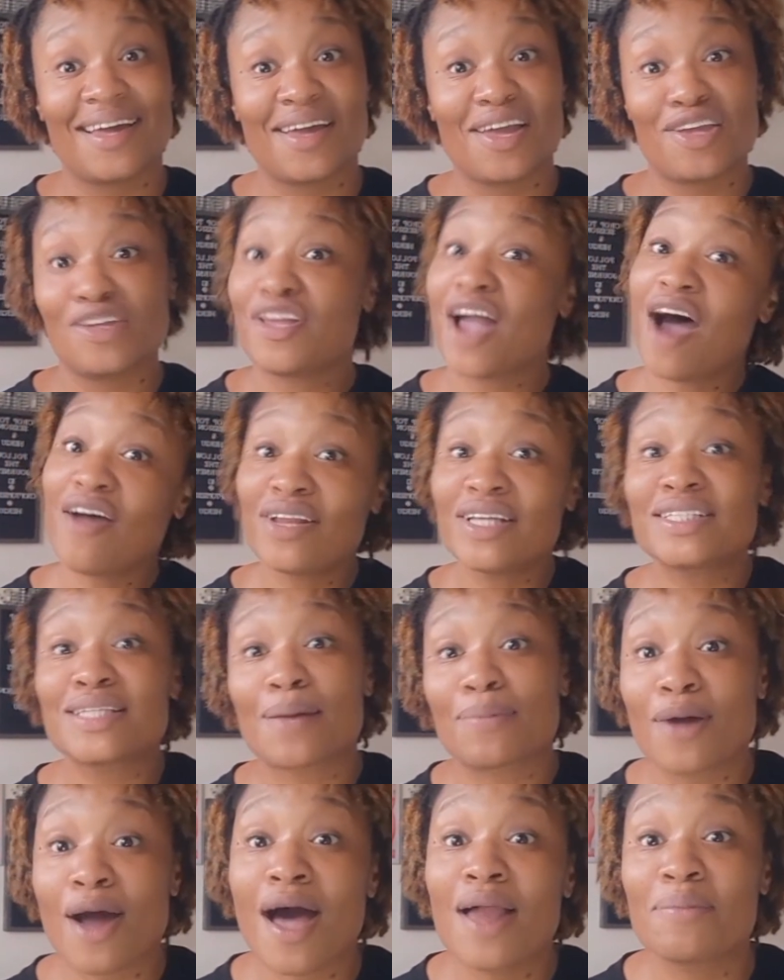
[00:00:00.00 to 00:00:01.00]
y'all need to
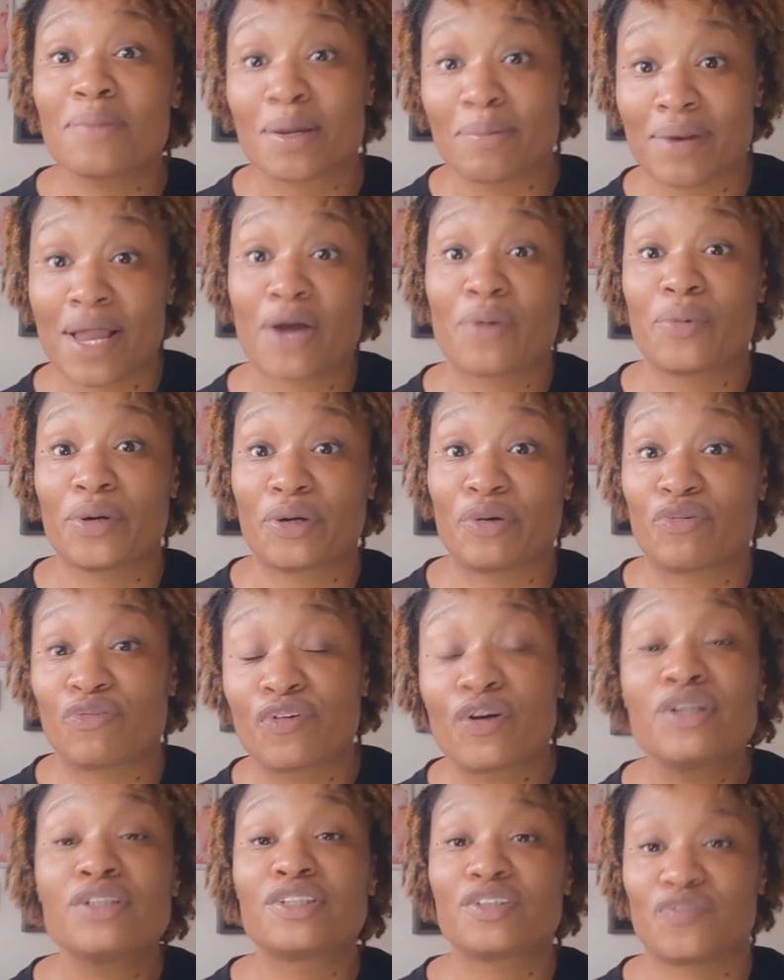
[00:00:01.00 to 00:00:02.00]
stop calling me a Black Widow,
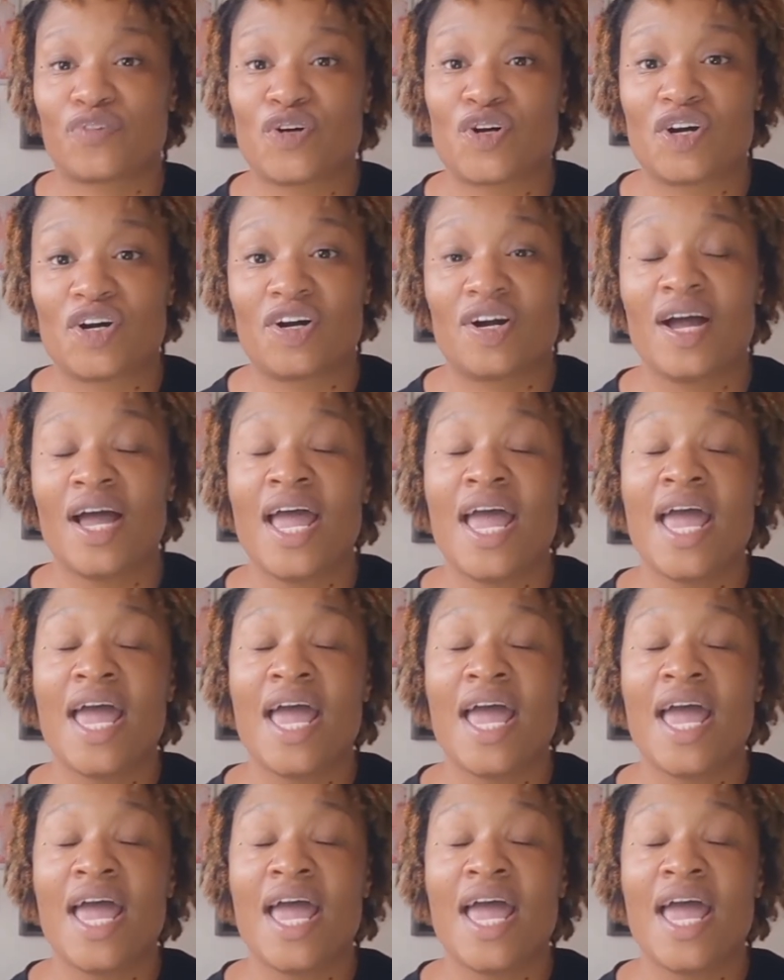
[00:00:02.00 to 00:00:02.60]
first of all.